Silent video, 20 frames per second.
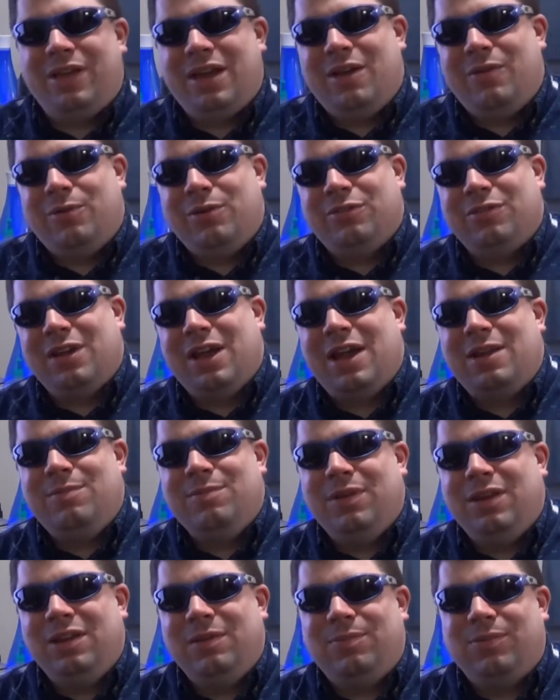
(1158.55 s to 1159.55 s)
They originally
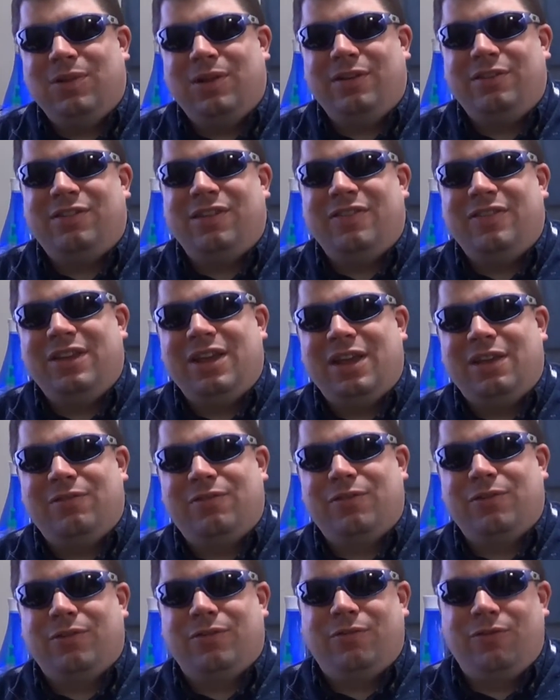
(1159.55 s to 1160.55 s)
had mini plugs on the end
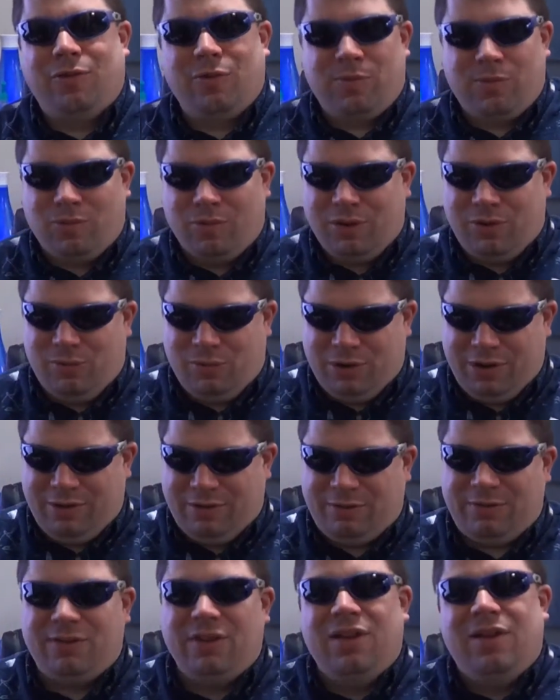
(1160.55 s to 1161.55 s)
for
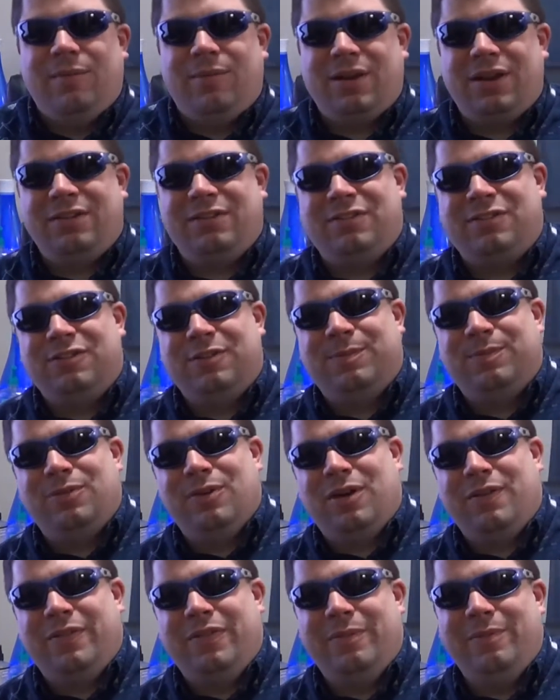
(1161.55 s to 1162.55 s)
4.1s, but I snipped
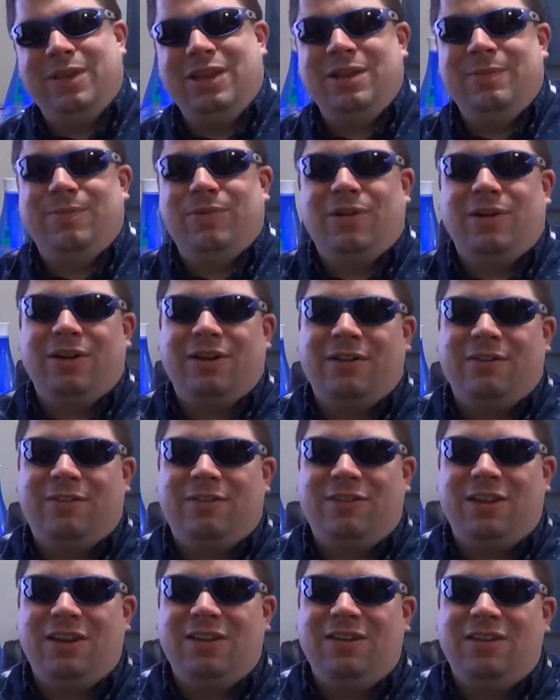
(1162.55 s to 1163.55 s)
off the mini plug
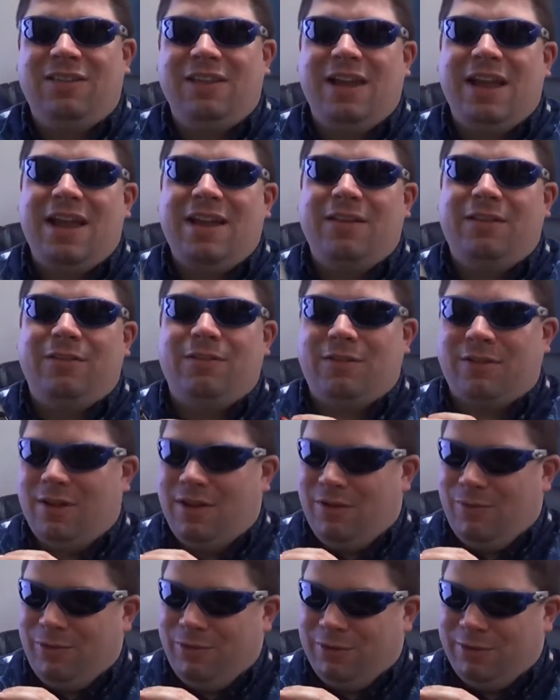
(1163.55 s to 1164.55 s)
and tinned the ends
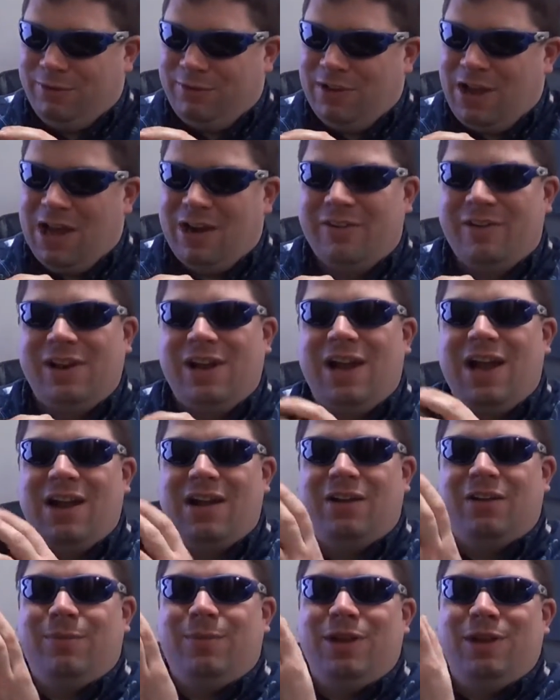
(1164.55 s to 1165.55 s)
with a soldering
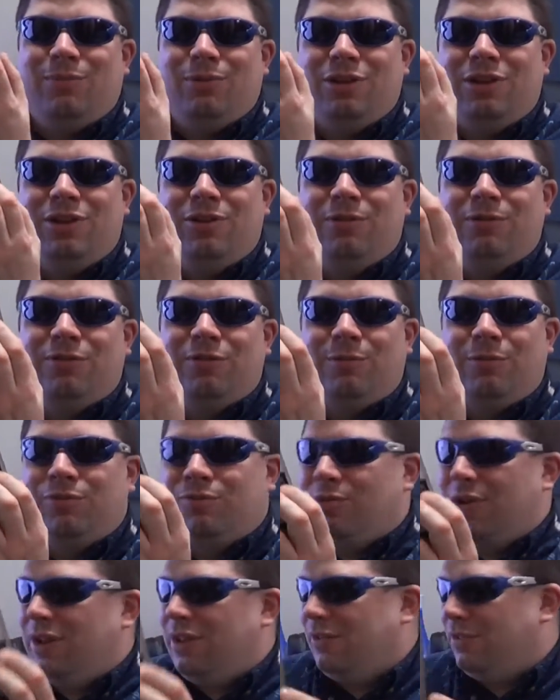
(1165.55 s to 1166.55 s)
iron to be able to use them
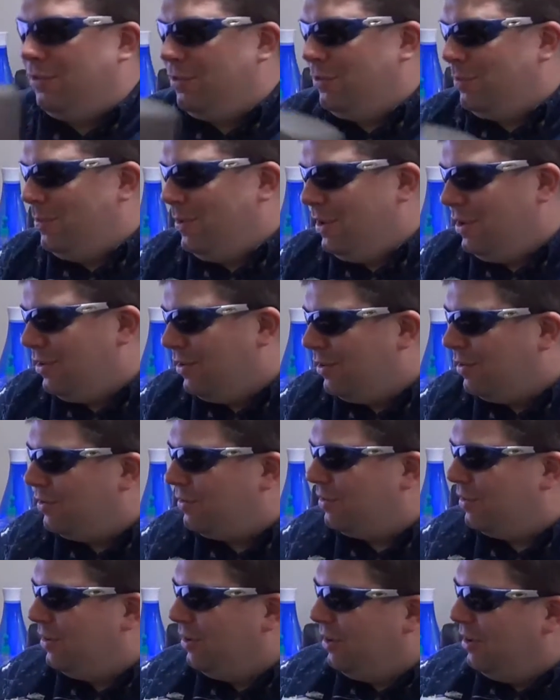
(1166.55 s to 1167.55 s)
with regular
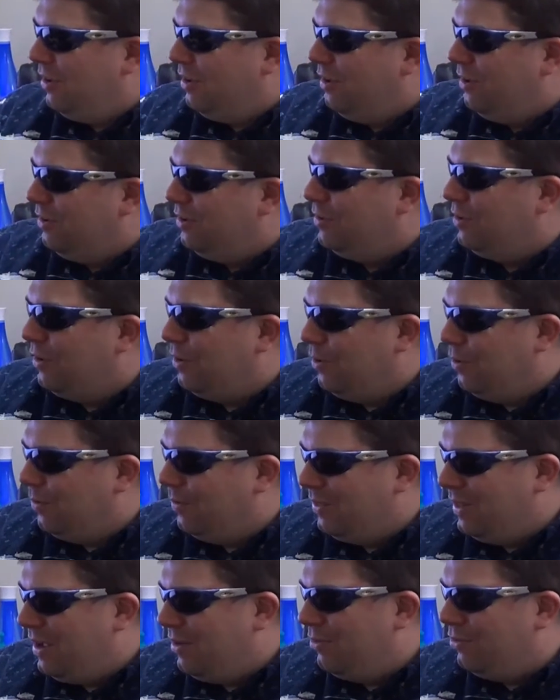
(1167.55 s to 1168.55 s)
speakers. So
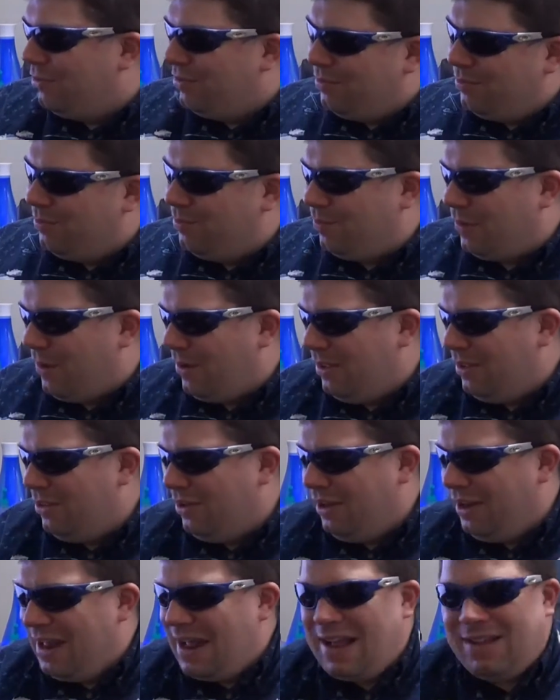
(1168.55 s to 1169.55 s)
that was probably the
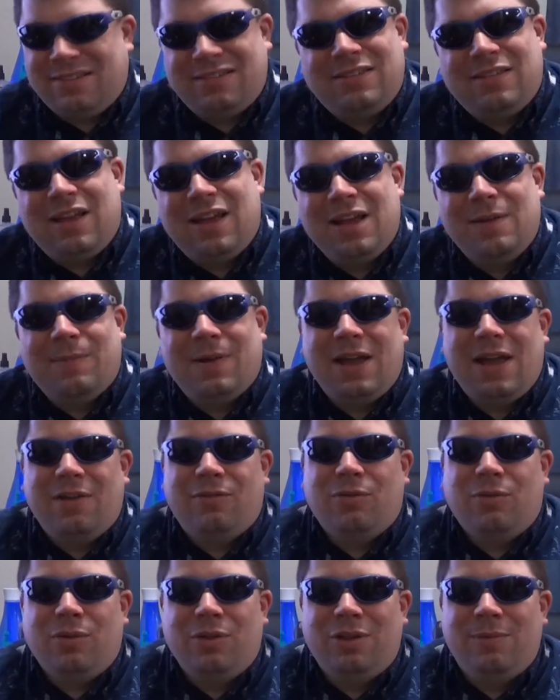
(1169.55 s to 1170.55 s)
last time I
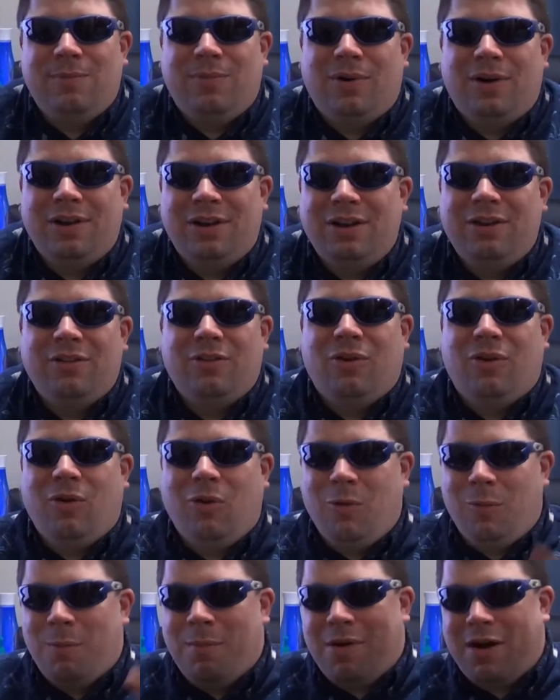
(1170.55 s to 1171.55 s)
ever really bought into the
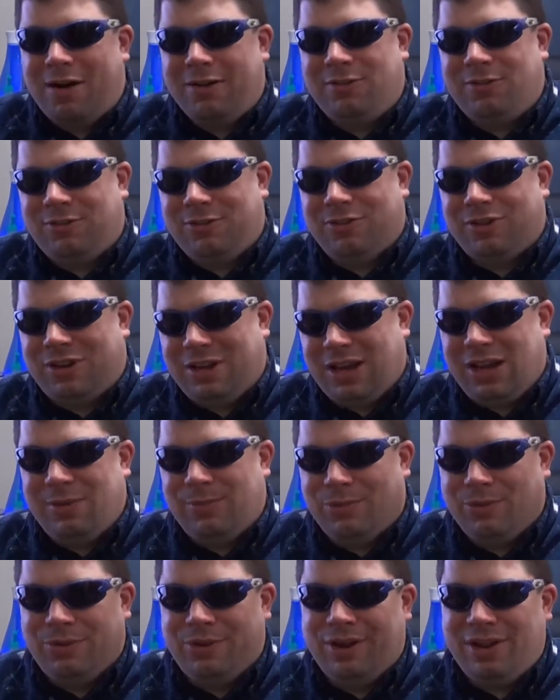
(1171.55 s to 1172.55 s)
whole monster
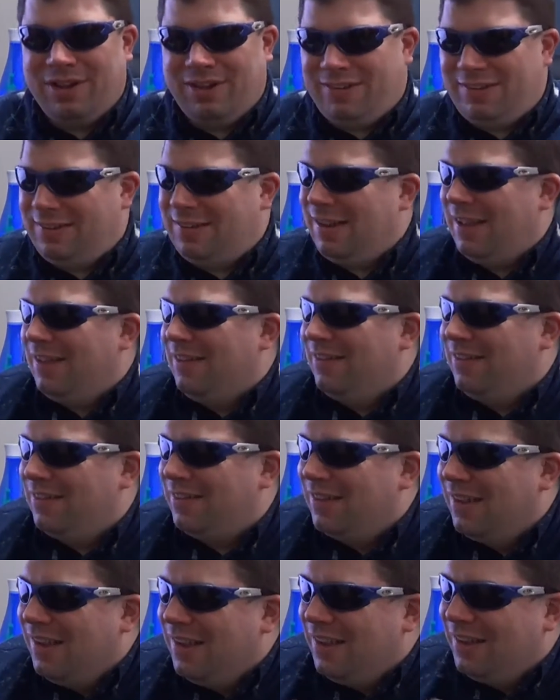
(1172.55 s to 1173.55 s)
cable
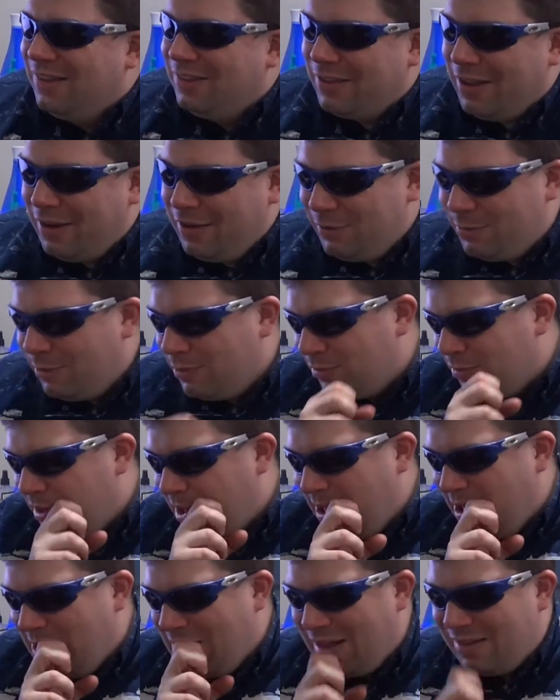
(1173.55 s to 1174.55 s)
nonsense. So I've just been
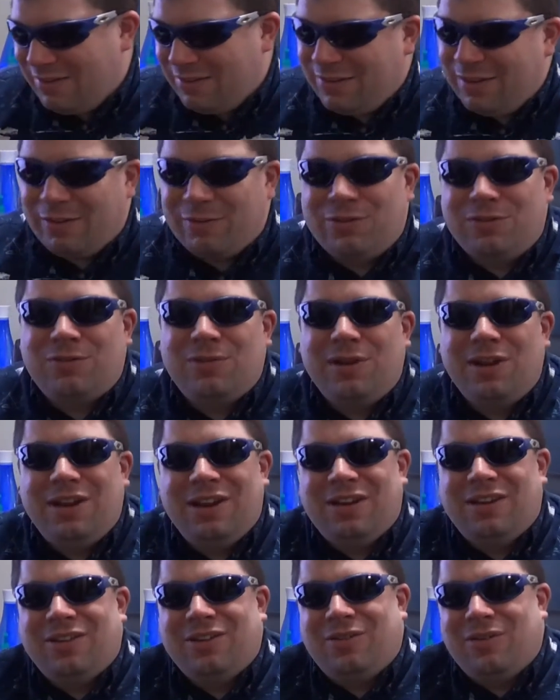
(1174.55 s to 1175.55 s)
running that stuff straight
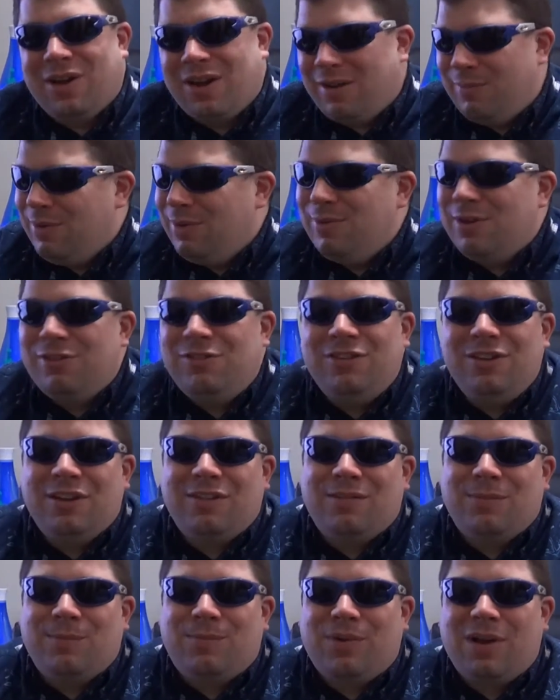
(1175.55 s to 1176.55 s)
into the ground. Maybe I should
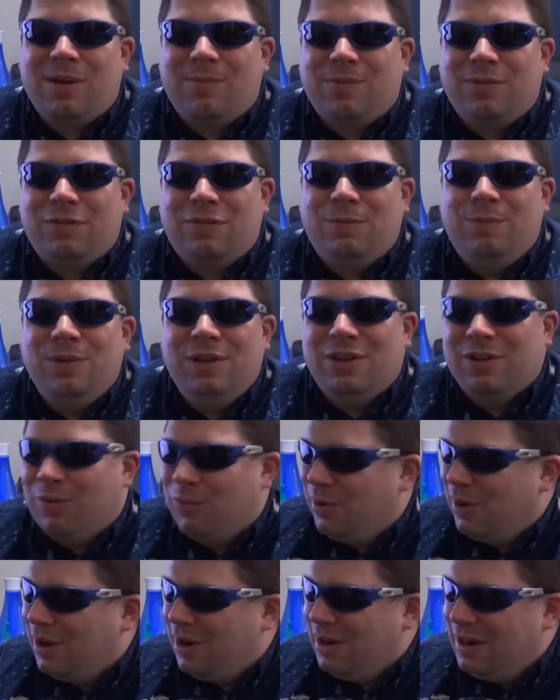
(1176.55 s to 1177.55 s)
get some proper speaker
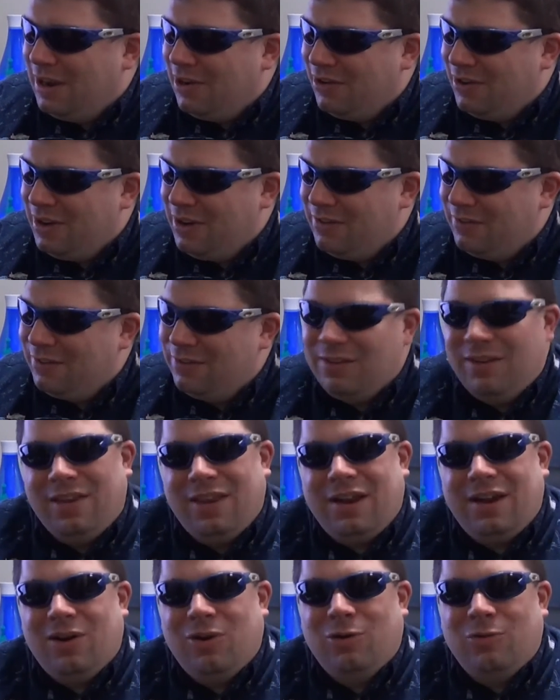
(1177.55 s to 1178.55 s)
wire nowadays instead of
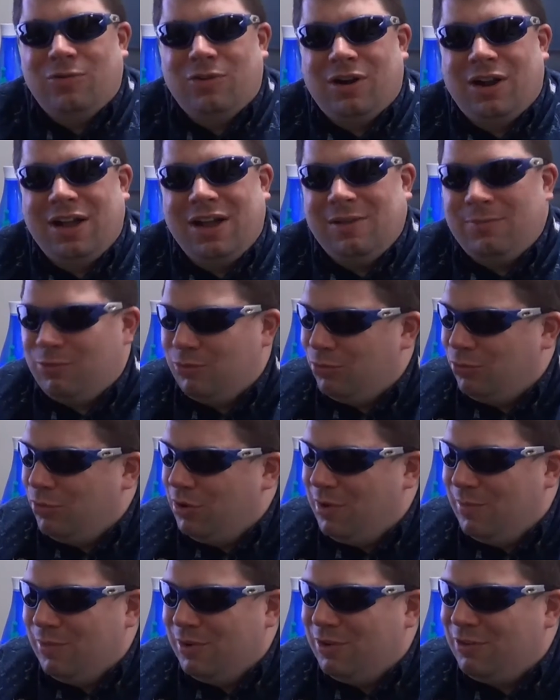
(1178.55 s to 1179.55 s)
that overhyped
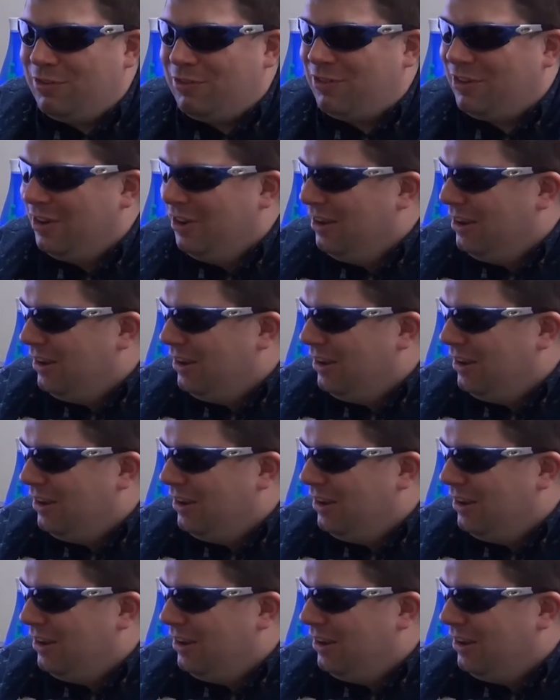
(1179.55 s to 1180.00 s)
rubbish.